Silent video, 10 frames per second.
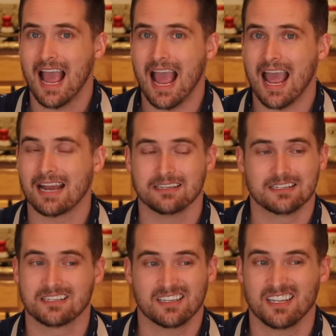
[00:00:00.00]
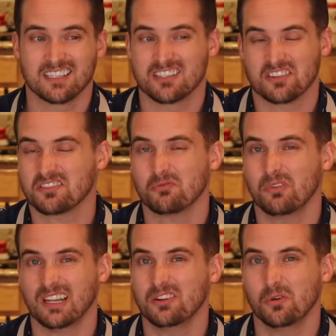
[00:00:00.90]
and it's just a
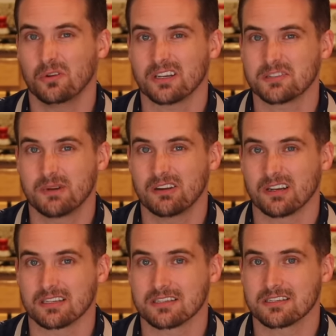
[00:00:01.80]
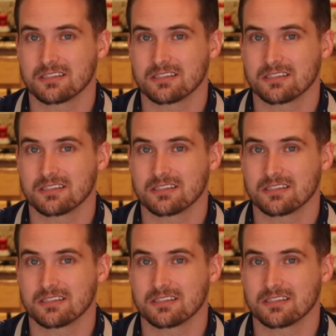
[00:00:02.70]
really cool experience.